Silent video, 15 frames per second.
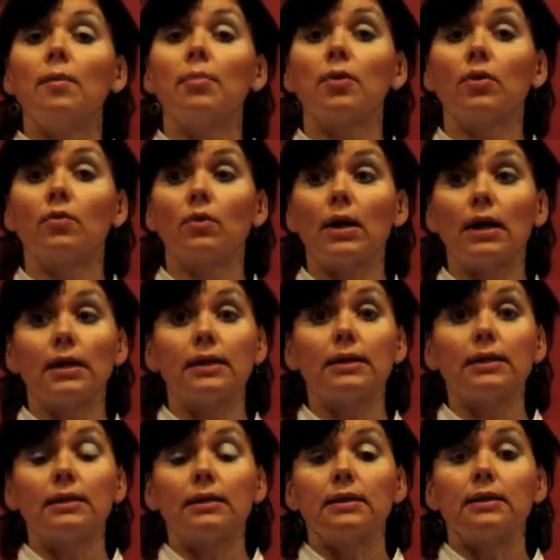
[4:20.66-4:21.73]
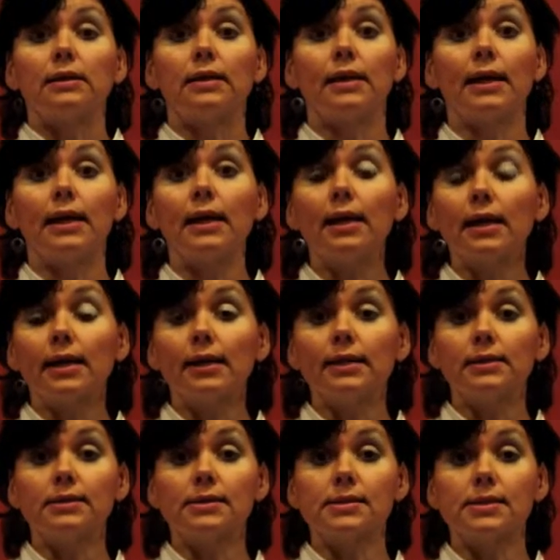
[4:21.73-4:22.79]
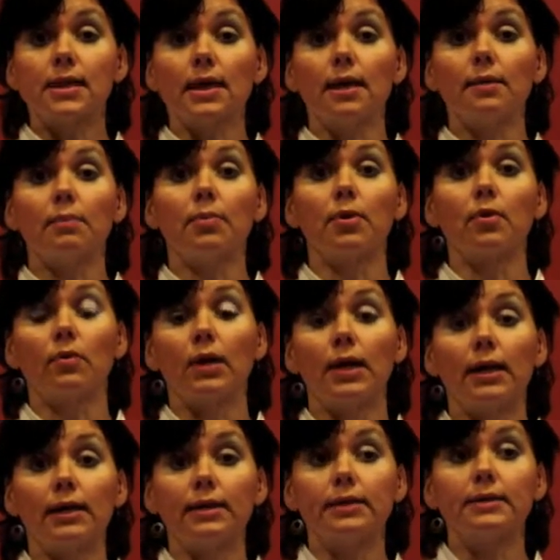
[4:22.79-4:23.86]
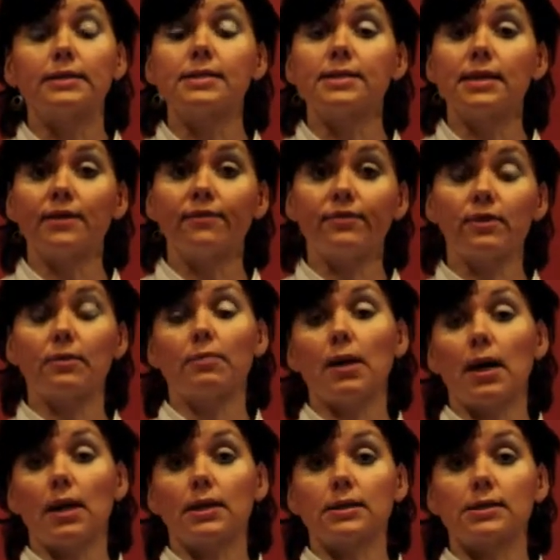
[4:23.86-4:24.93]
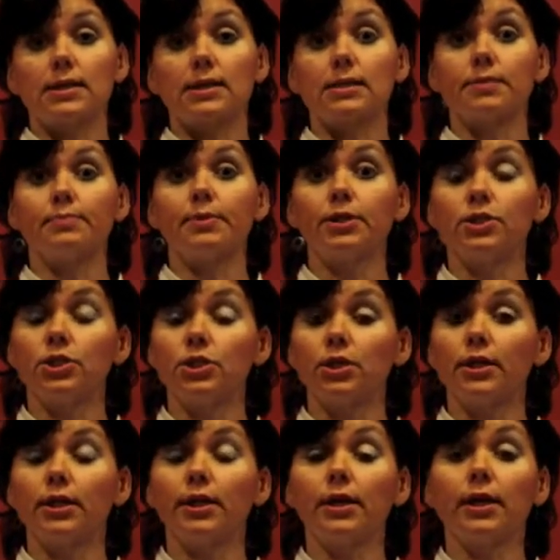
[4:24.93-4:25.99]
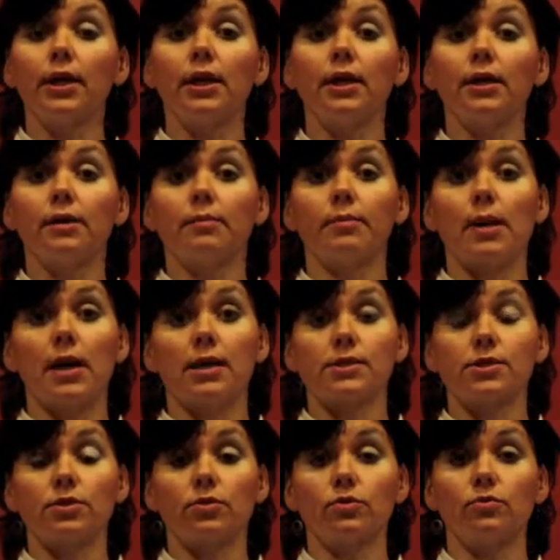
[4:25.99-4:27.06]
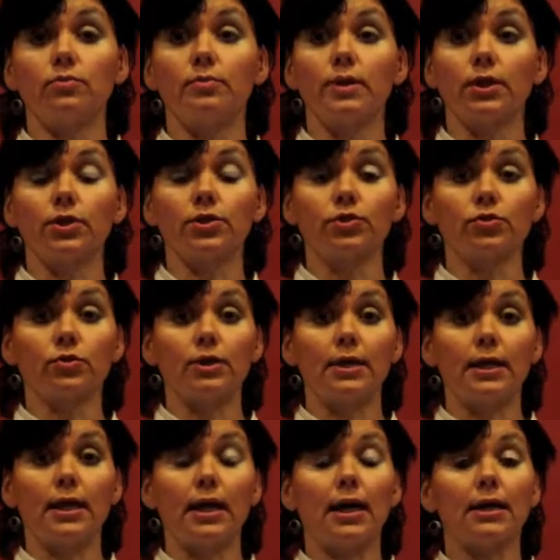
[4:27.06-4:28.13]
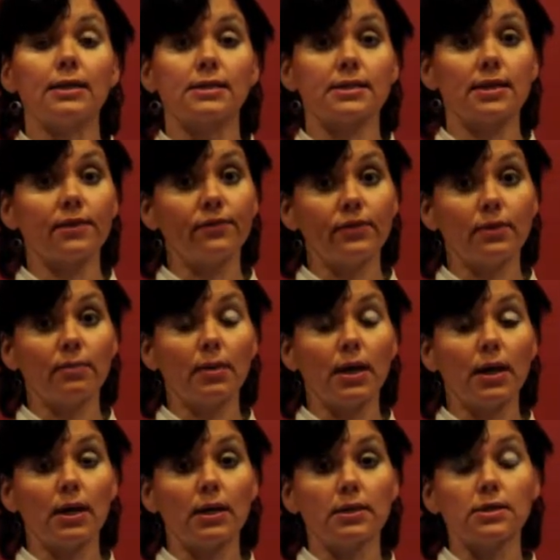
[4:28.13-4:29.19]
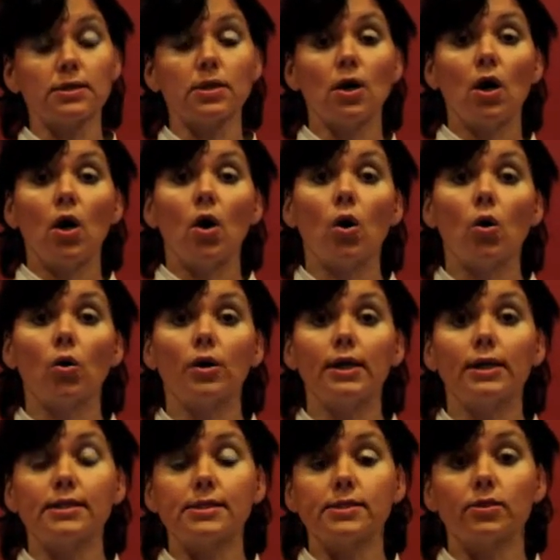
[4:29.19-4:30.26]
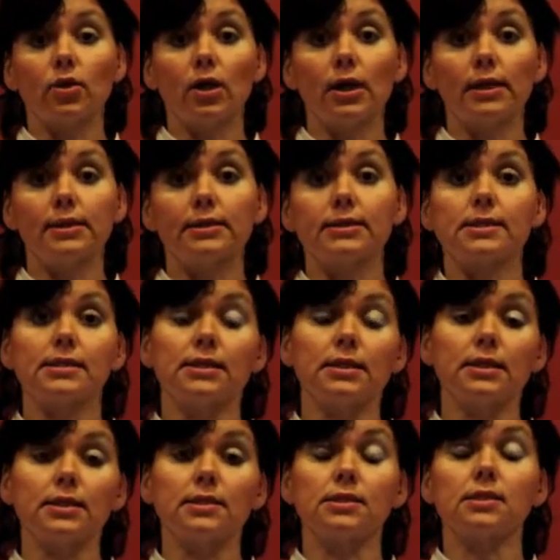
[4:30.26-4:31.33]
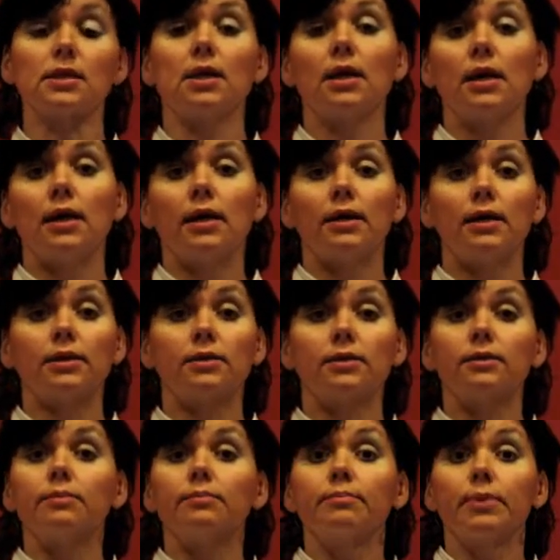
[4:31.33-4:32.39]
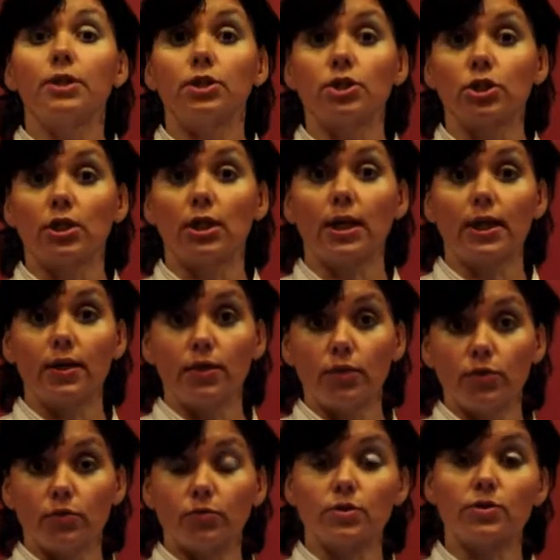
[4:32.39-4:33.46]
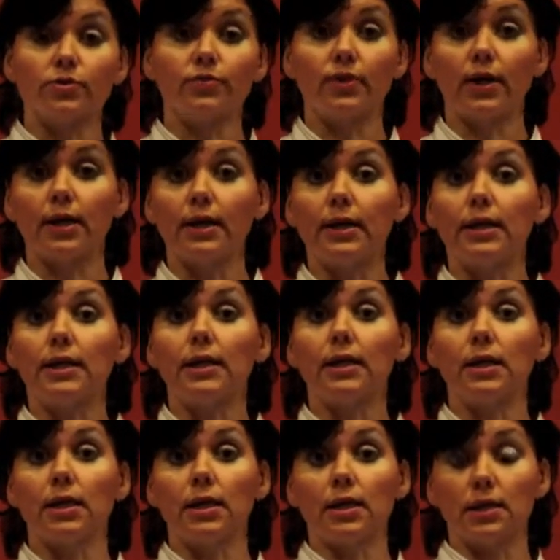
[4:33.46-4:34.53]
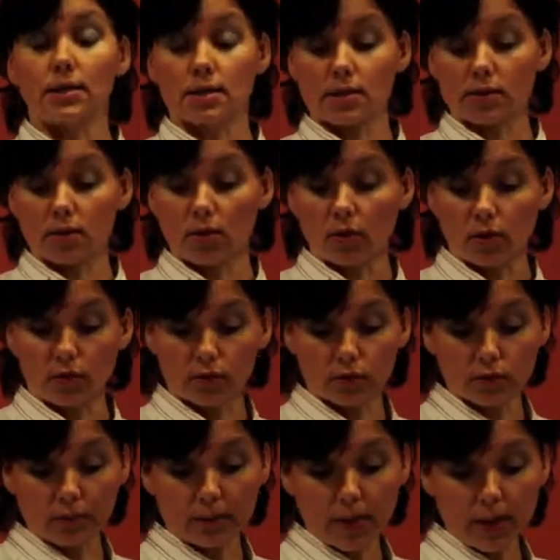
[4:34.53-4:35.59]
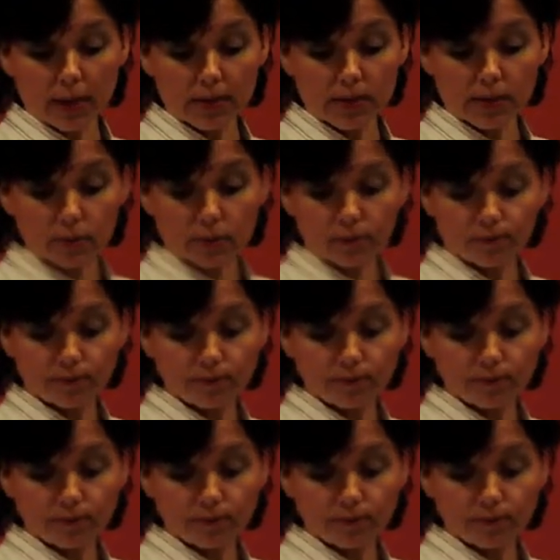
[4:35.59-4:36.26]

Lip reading: Provide railings and provide safety bars, especially in the bathroom. Make sure there are safety bars or raised toilet seats that patient can use when he is going to the bathroom.